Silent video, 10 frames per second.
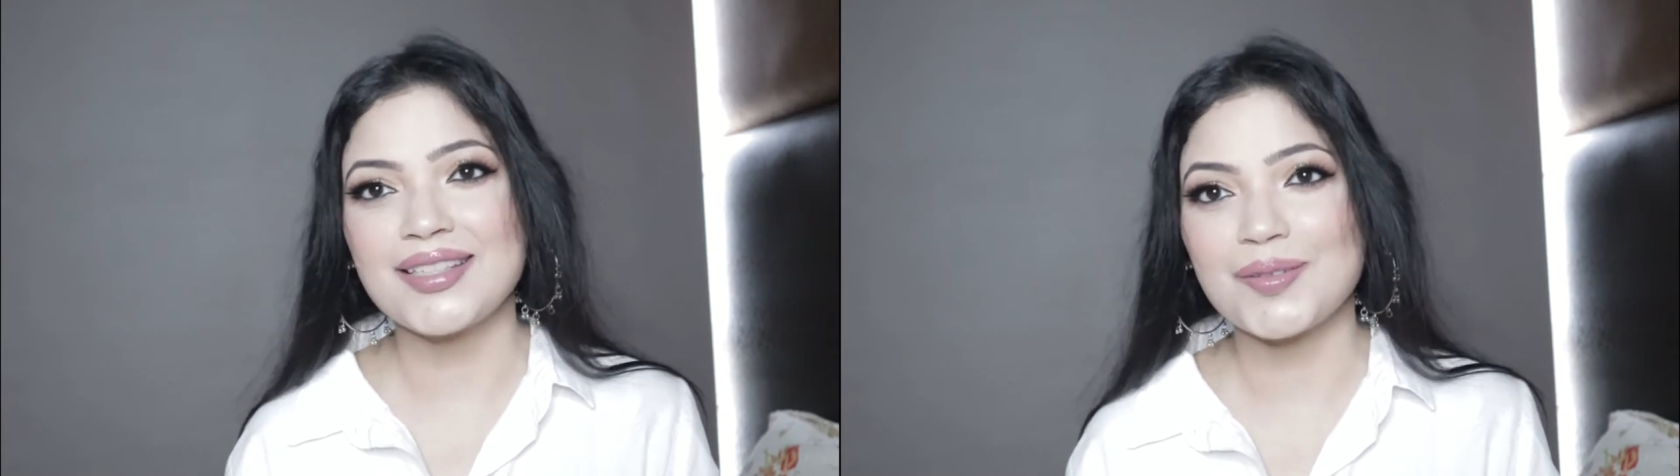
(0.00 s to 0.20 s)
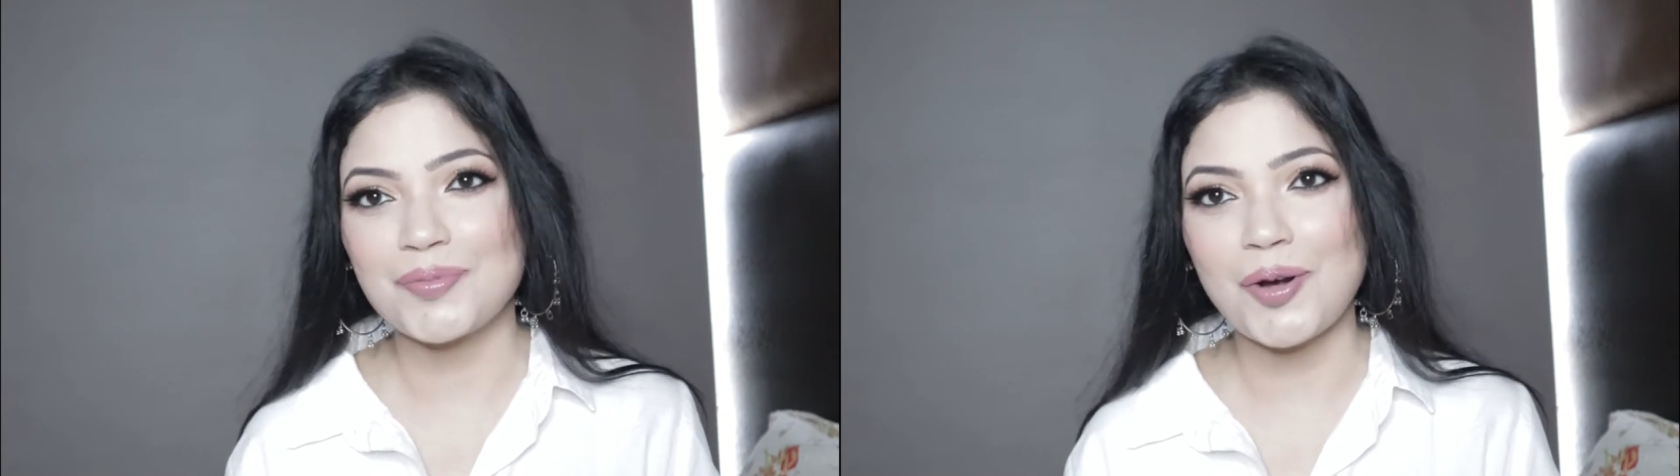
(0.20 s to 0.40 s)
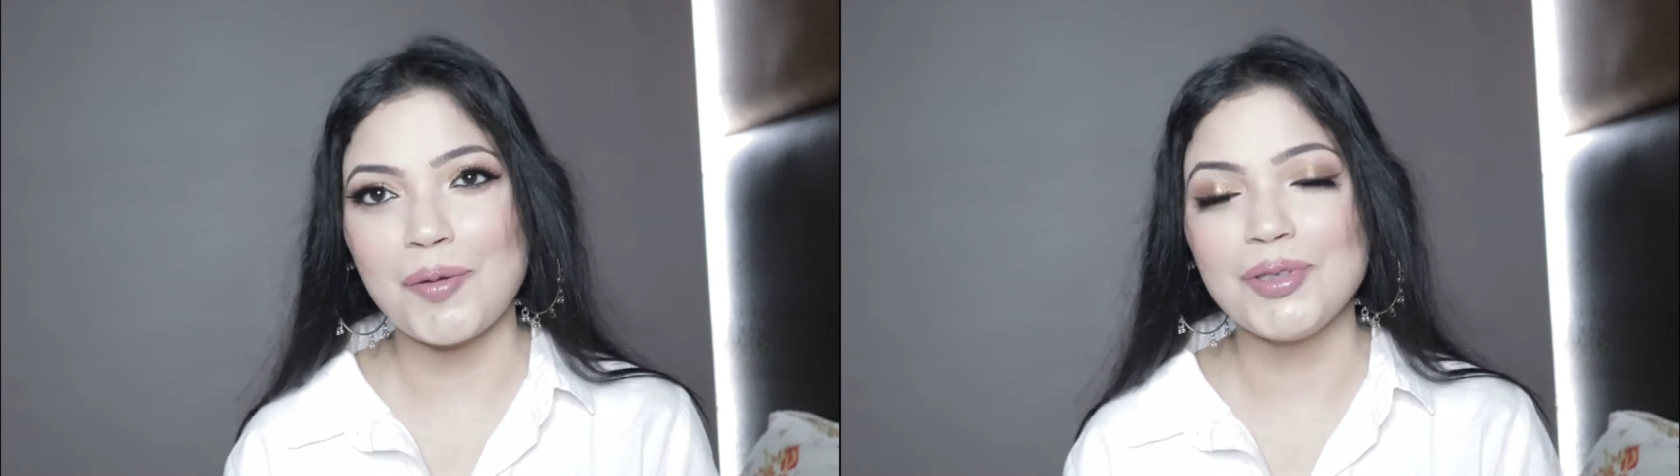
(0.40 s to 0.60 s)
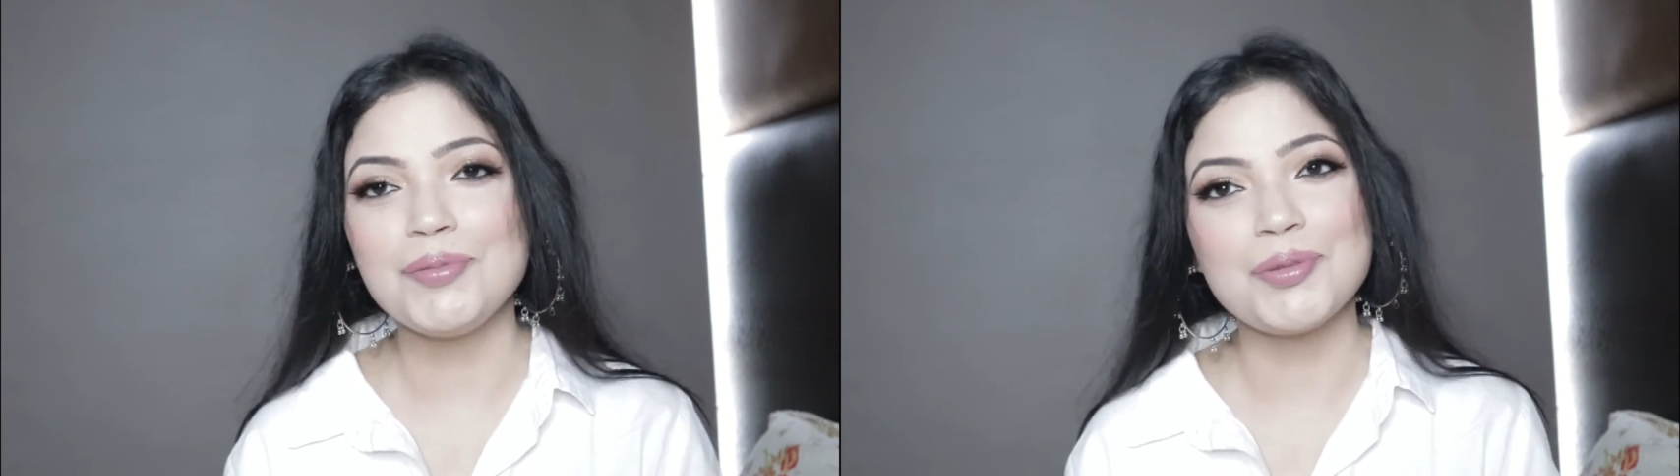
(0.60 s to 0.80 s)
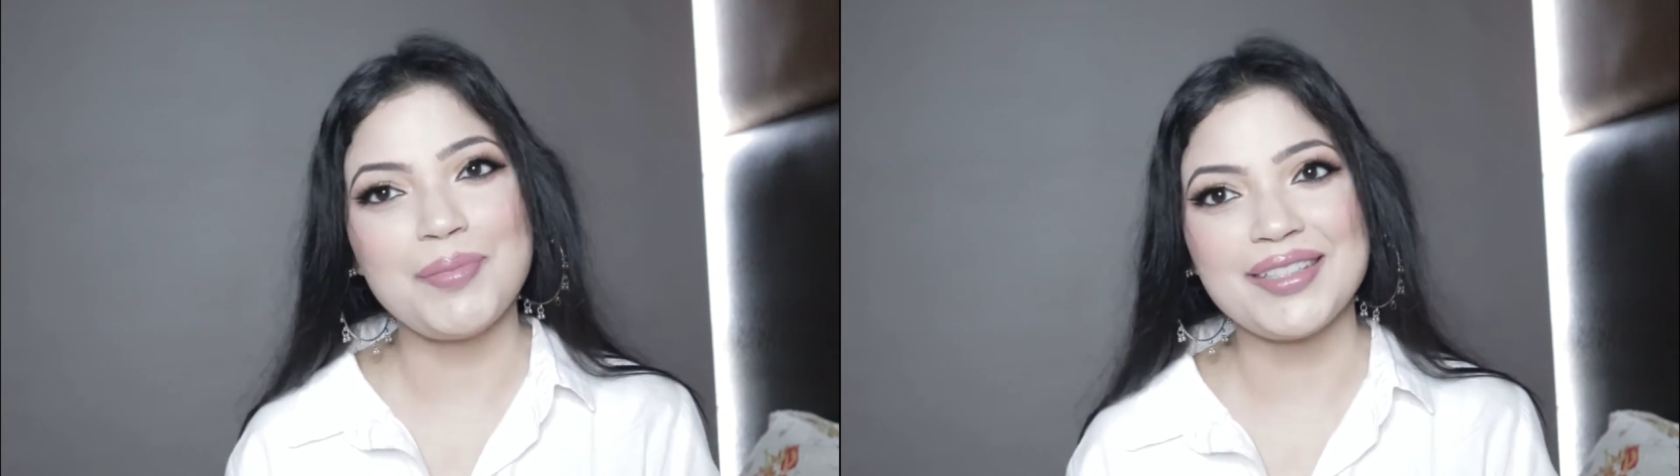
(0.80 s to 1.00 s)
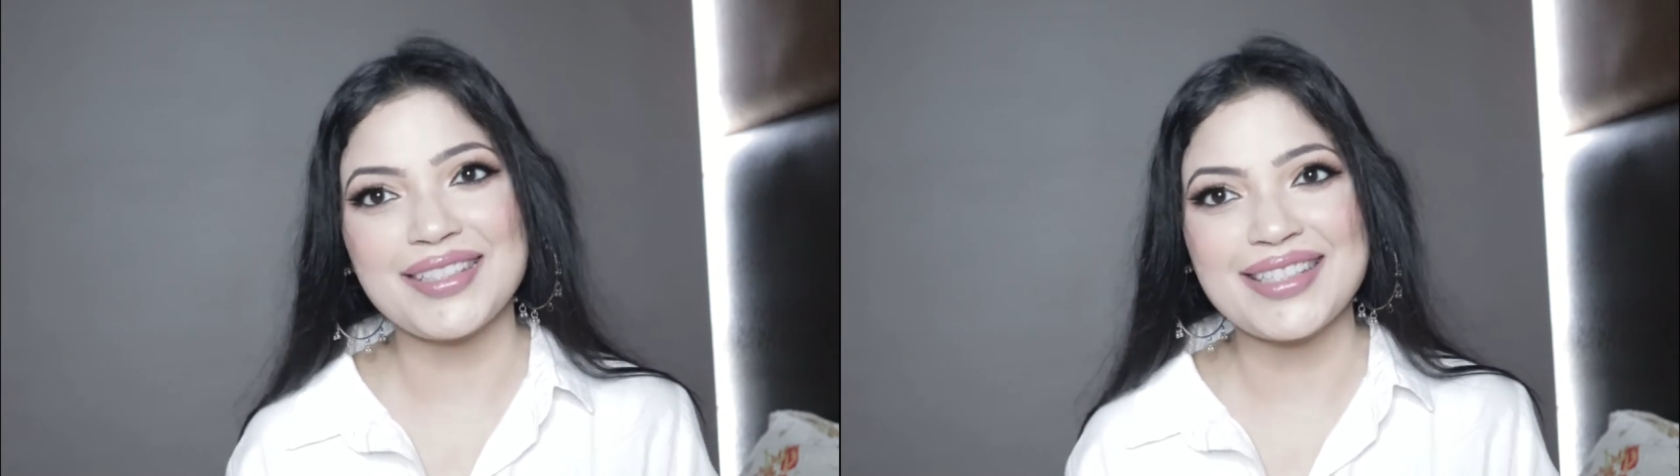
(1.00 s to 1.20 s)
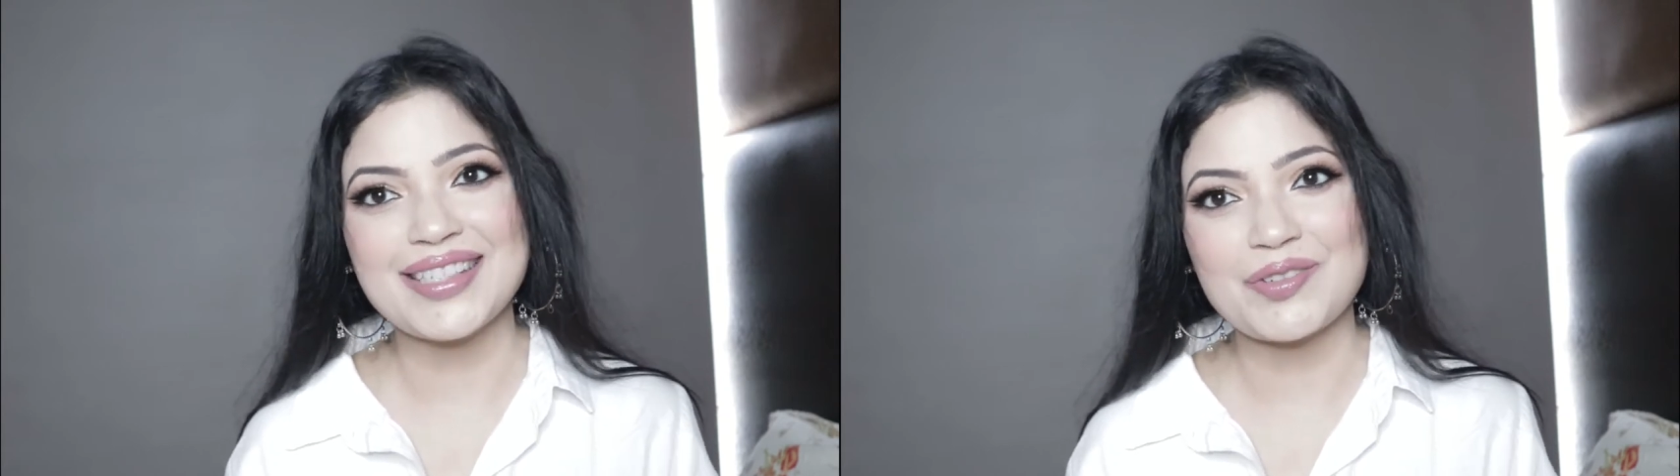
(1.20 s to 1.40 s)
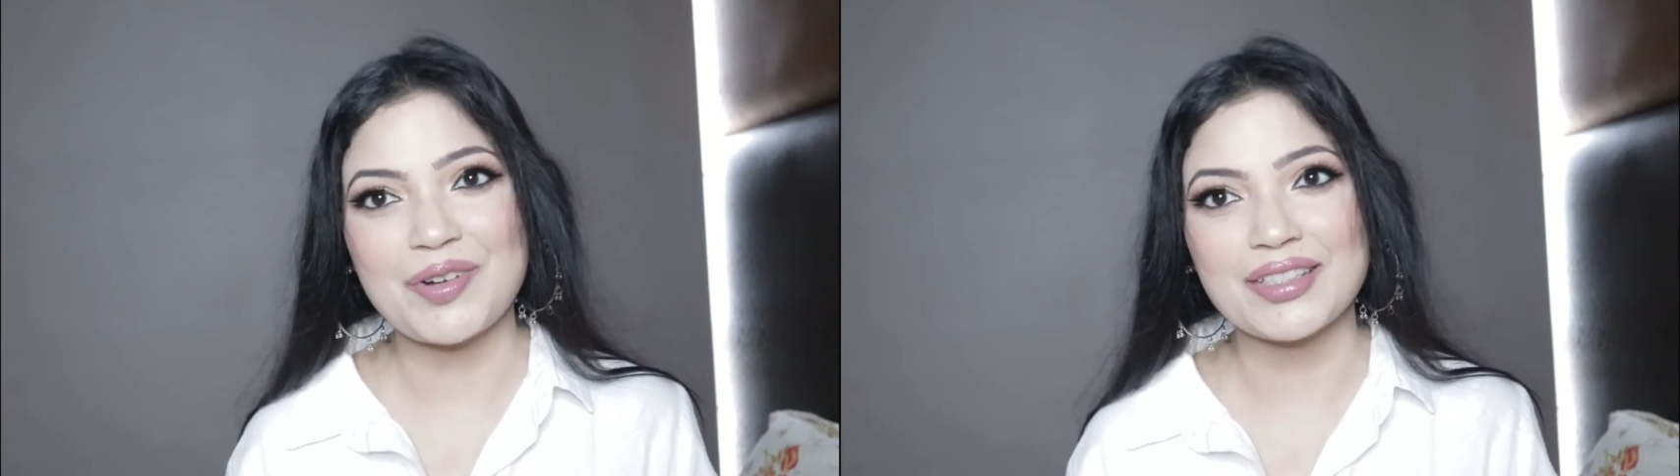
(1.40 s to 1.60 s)
It's a problem to maintain
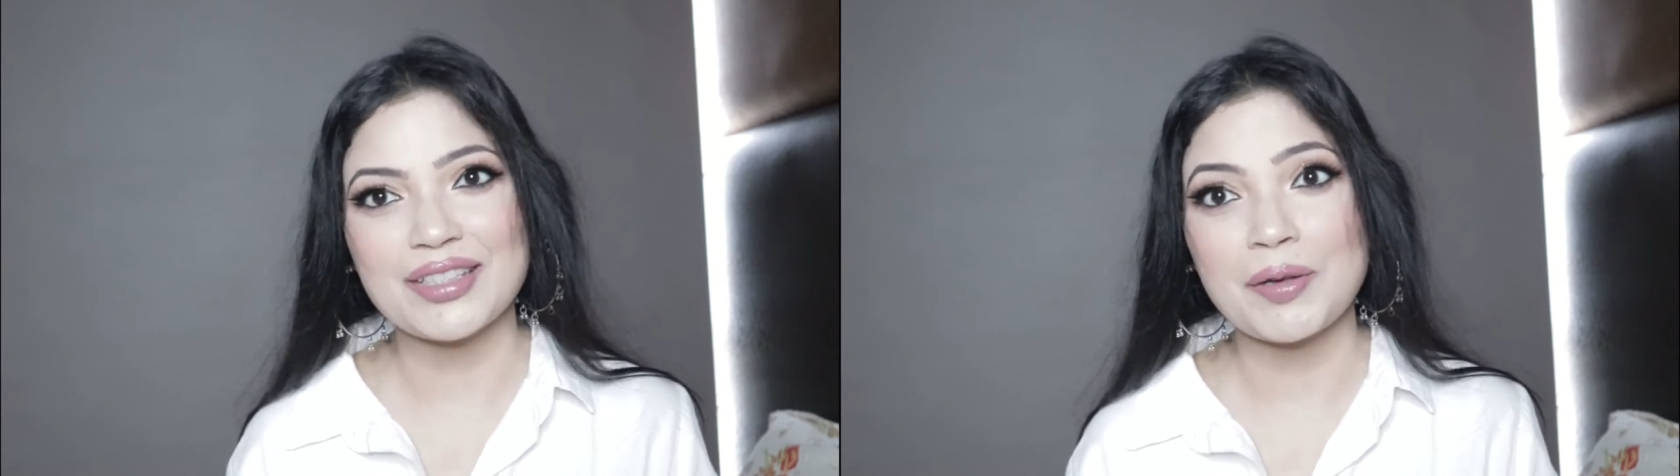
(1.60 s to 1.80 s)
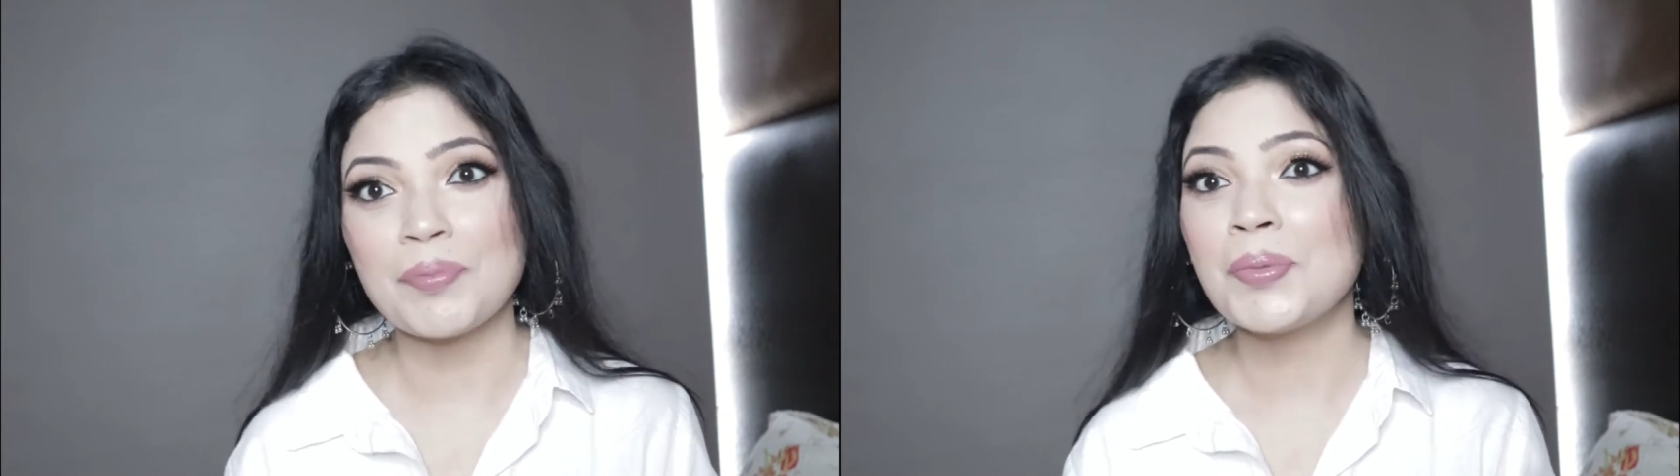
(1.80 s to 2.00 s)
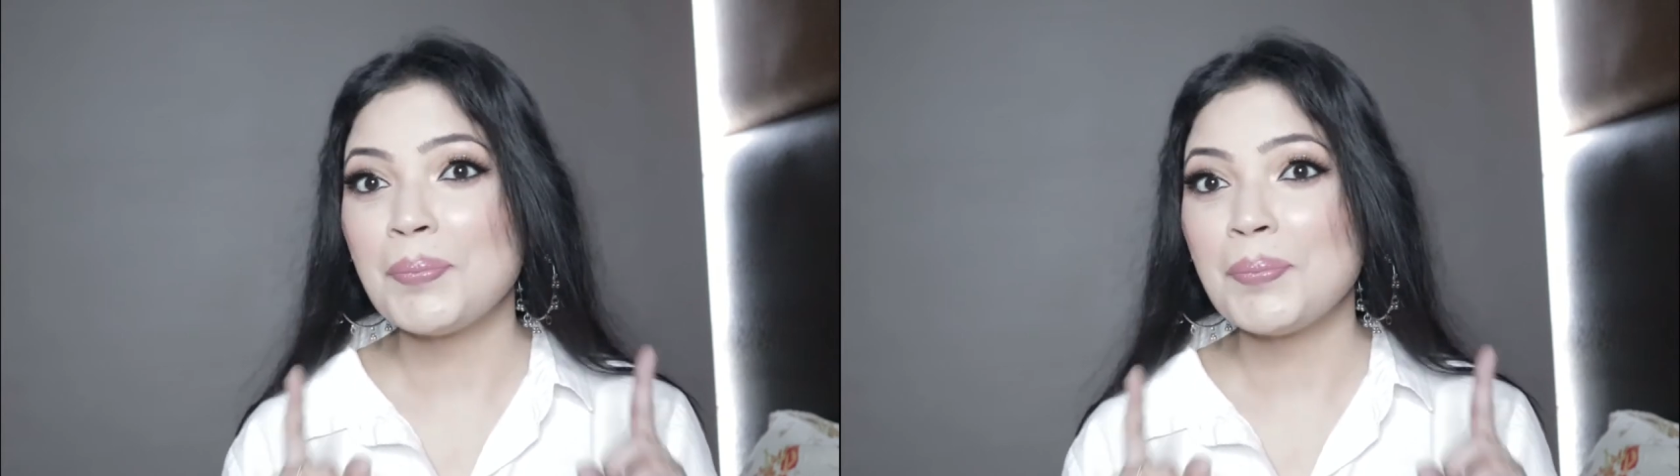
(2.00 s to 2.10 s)
straight hair.